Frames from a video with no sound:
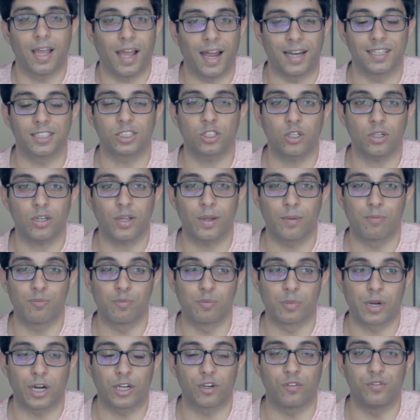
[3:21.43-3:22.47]
and it's going to
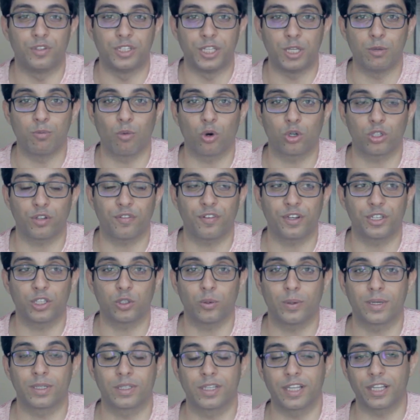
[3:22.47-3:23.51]
kind of demotivate
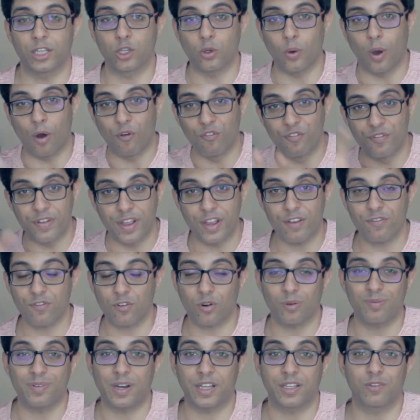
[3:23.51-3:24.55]
you and take you away
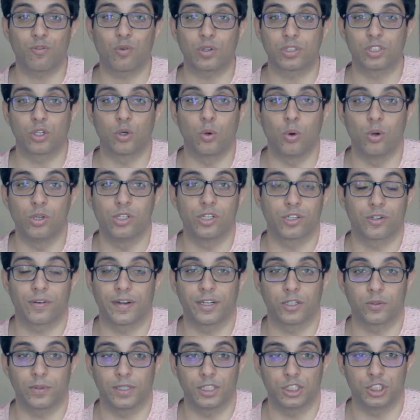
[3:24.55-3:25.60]
from like what the goal you're
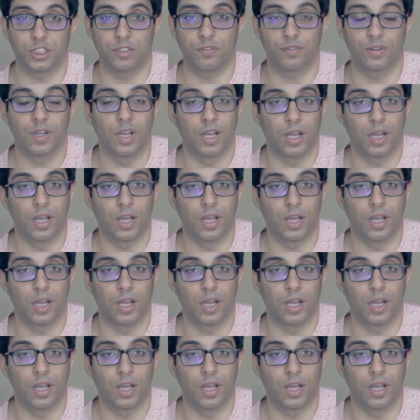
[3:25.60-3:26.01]
trying to achieve.